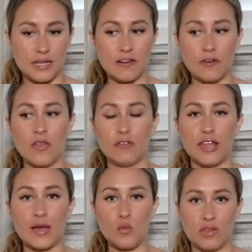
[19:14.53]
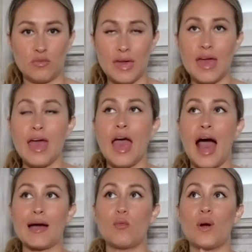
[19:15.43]
stuff on the flight with me.
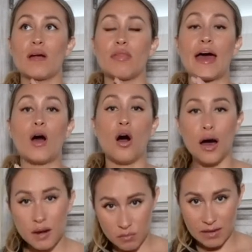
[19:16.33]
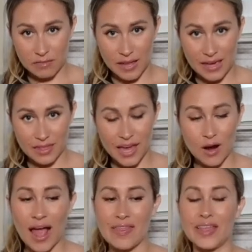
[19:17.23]
I wear that on my flight
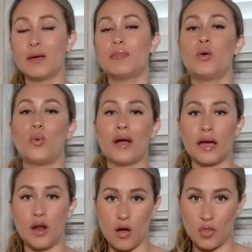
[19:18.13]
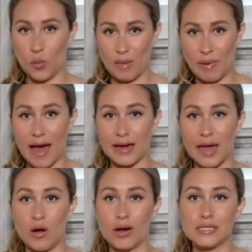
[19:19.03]
there, and then I'm gonna wear it on the way back.
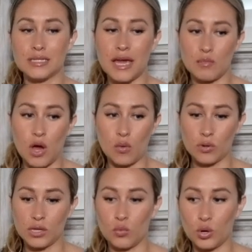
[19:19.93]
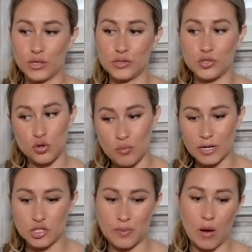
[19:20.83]
And honestly, I'm not really worried too
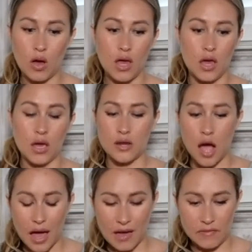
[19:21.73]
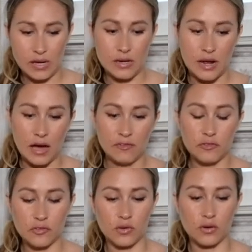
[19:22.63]
much about not having enough
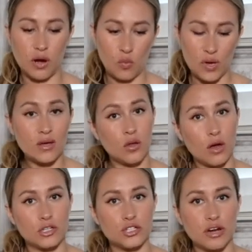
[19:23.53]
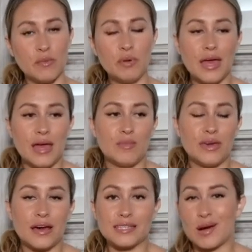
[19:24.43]
for a week-long trip
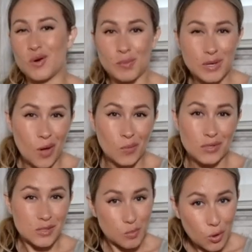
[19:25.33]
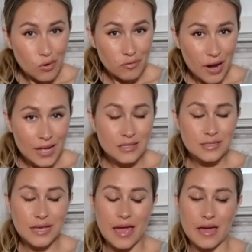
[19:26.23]
because I will be going with some
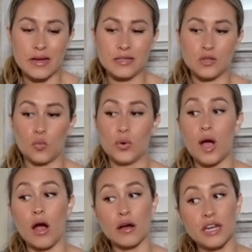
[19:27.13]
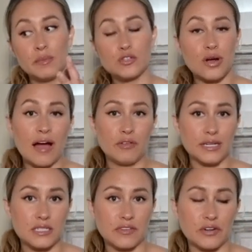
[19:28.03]
girlfriends, and we are gonna be traveling
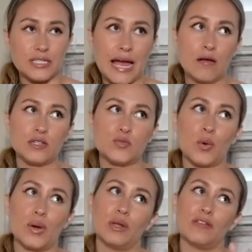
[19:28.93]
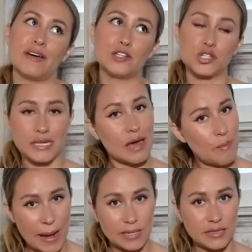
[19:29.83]
to different towns, but we will eventually get
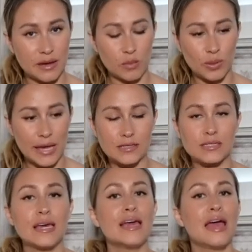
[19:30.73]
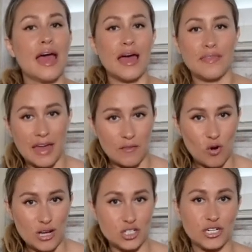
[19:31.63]
back to their place, and they have a
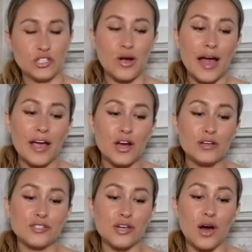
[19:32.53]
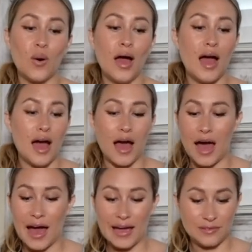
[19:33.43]
washer and dryer, so
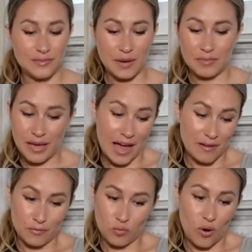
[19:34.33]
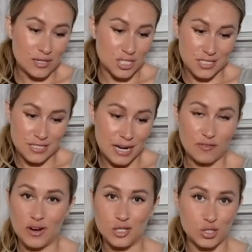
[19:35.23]
I've washed stuff
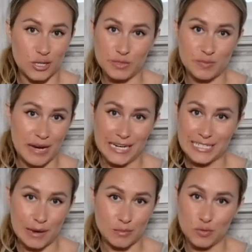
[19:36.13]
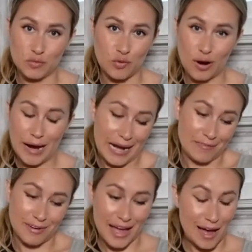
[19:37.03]
on trips many times before, and
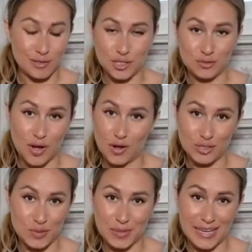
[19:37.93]
if I have to, I'll do it